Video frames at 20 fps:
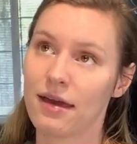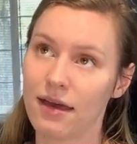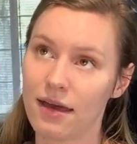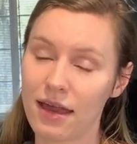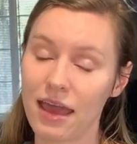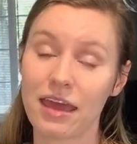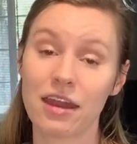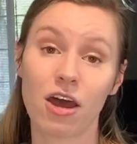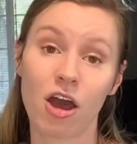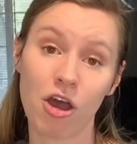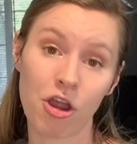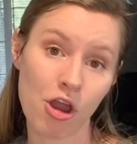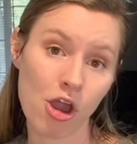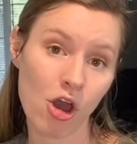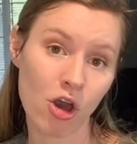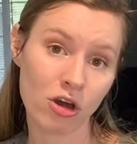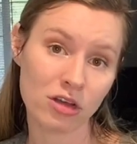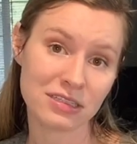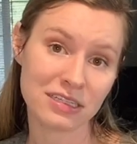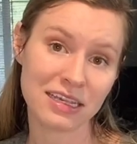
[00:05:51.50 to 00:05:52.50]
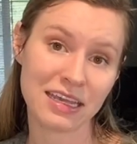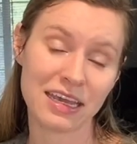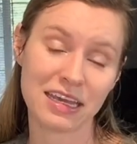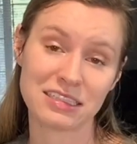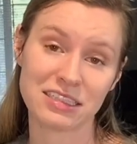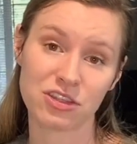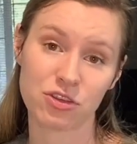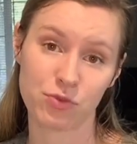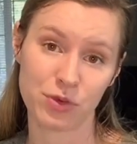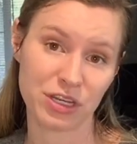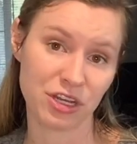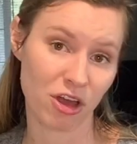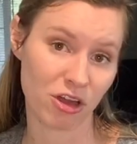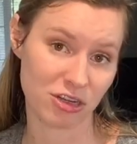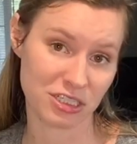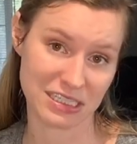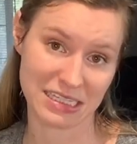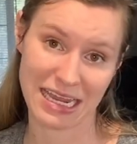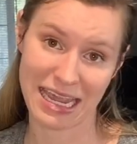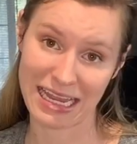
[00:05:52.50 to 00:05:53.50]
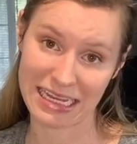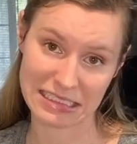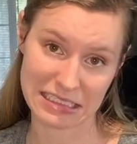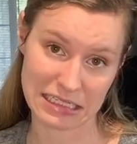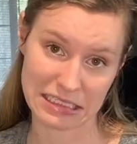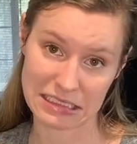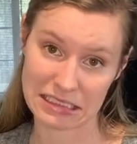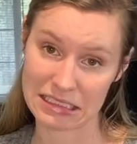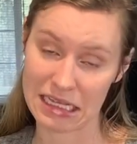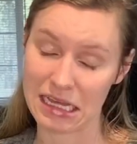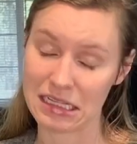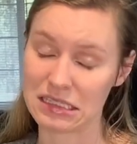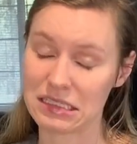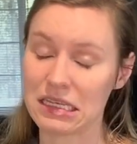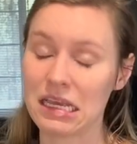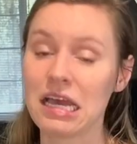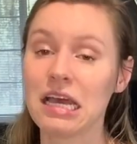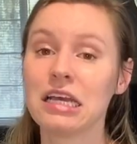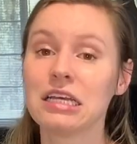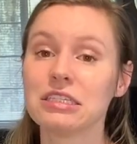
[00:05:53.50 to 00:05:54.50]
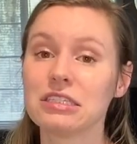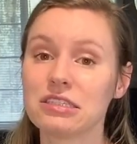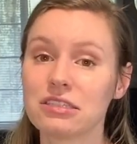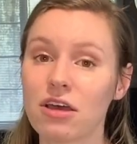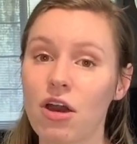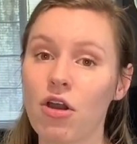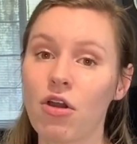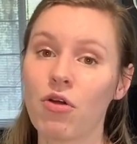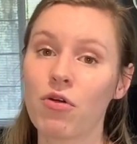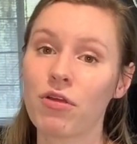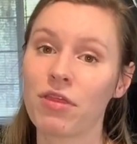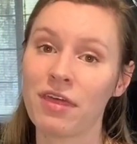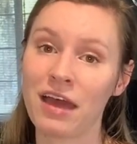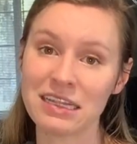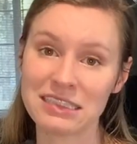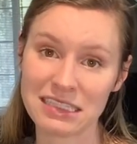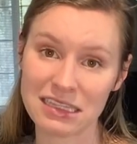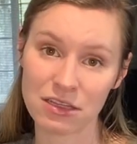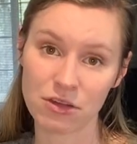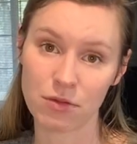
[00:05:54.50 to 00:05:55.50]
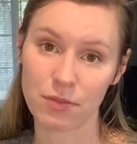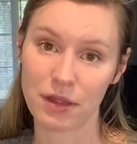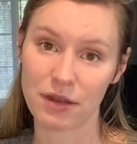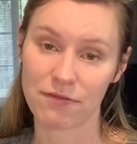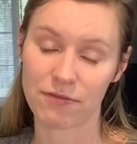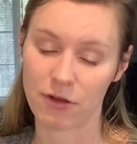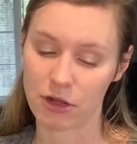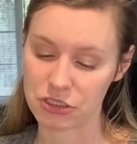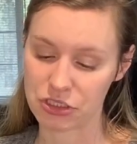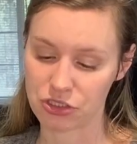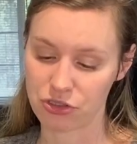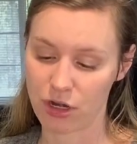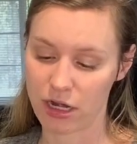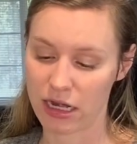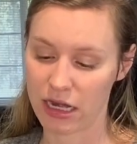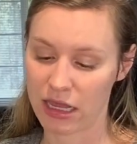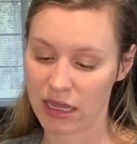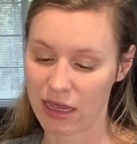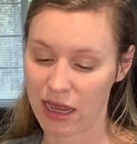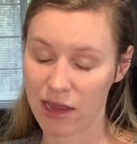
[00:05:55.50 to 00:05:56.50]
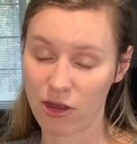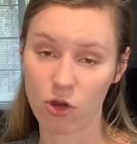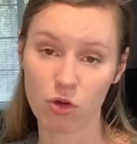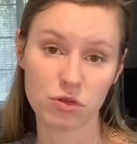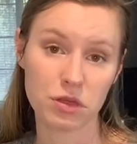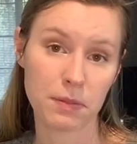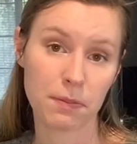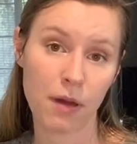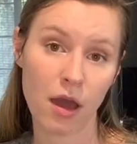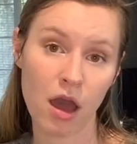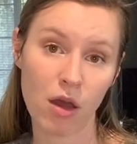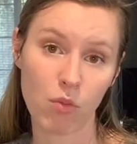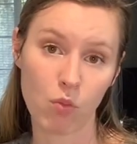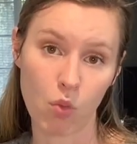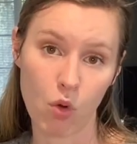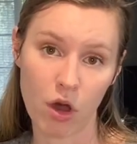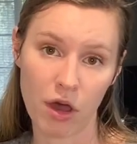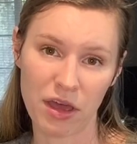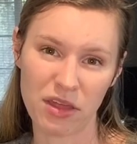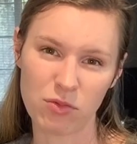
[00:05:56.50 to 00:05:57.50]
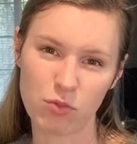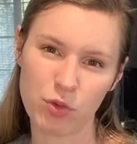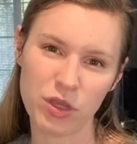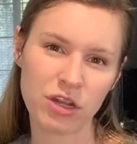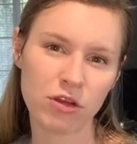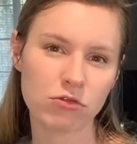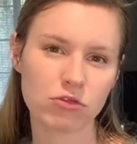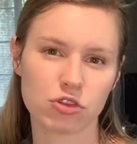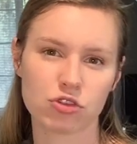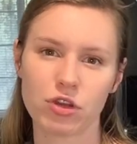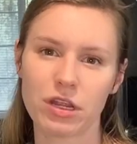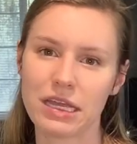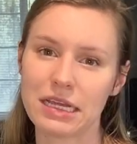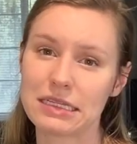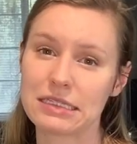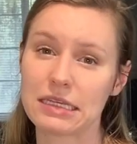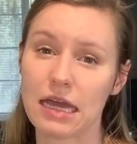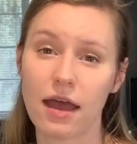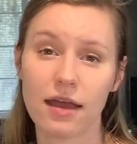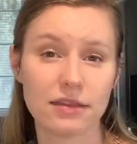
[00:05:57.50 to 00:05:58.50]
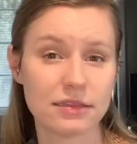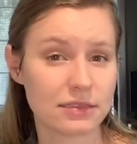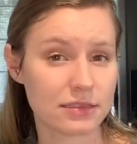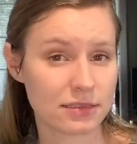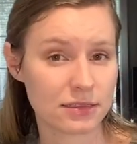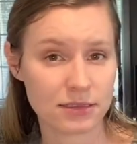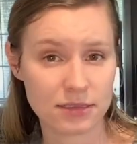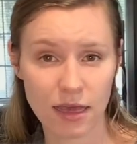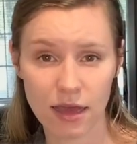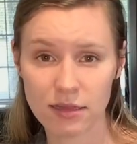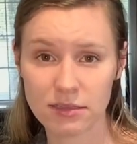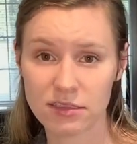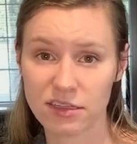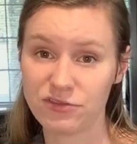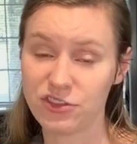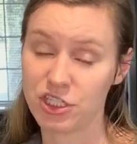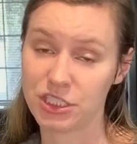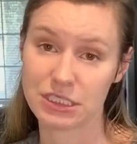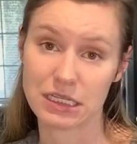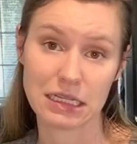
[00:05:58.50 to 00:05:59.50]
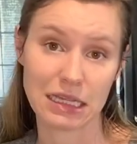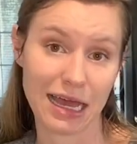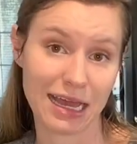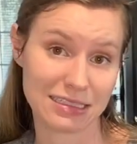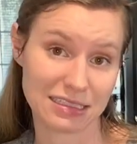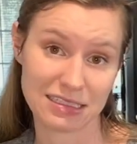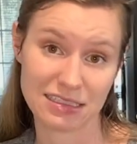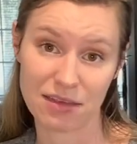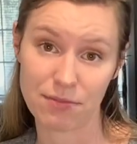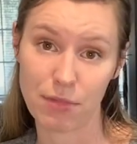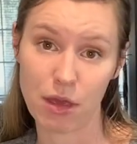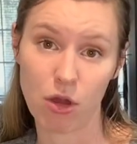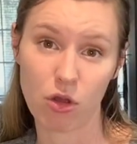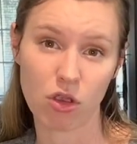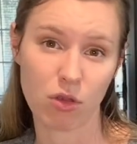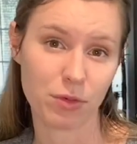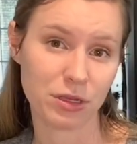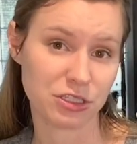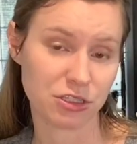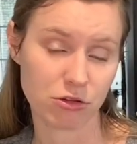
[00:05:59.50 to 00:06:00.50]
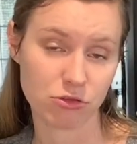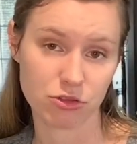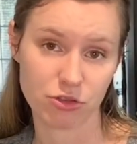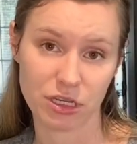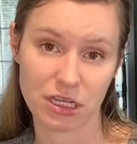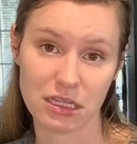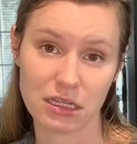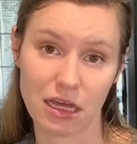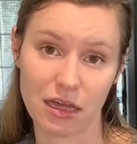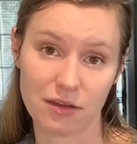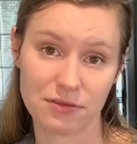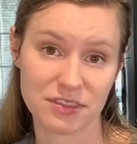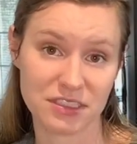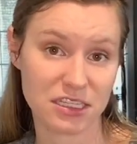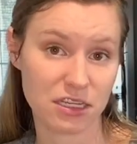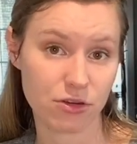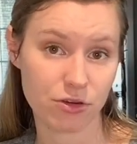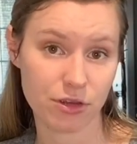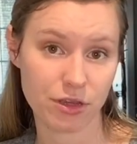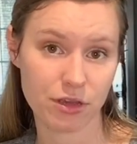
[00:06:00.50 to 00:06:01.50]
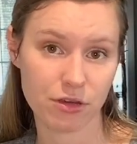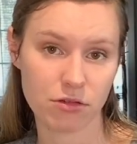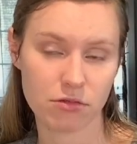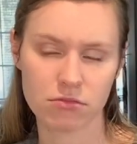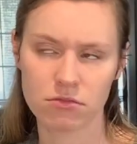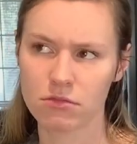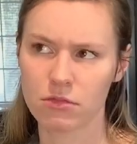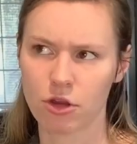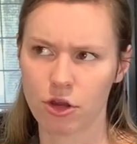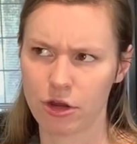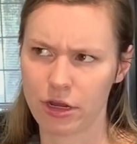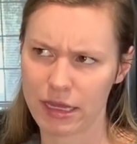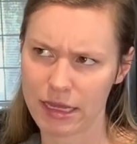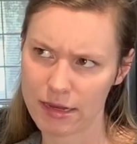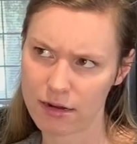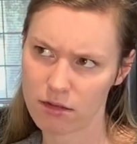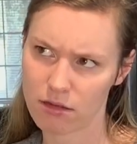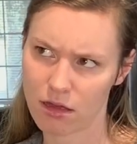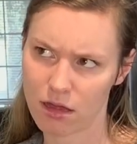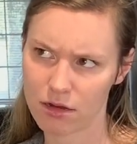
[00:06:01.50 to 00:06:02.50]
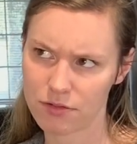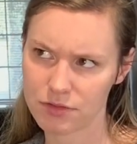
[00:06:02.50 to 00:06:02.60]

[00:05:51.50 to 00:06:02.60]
At our Aldi, it's $3.18. So that's a little bit frustrating. I only bought one. We don't drink tons and tons of just glasses of milk, and we don't drink a lot of cereal, or eat a lot of